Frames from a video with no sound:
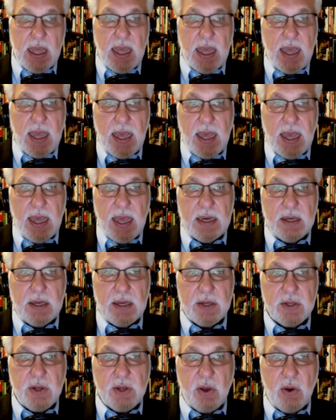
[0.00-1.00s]
And
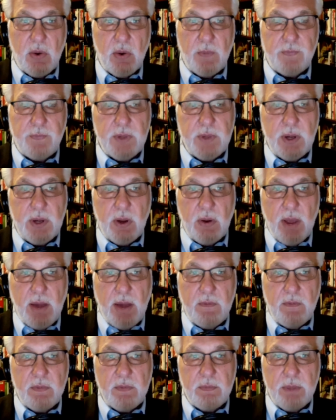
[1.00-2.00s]
so, every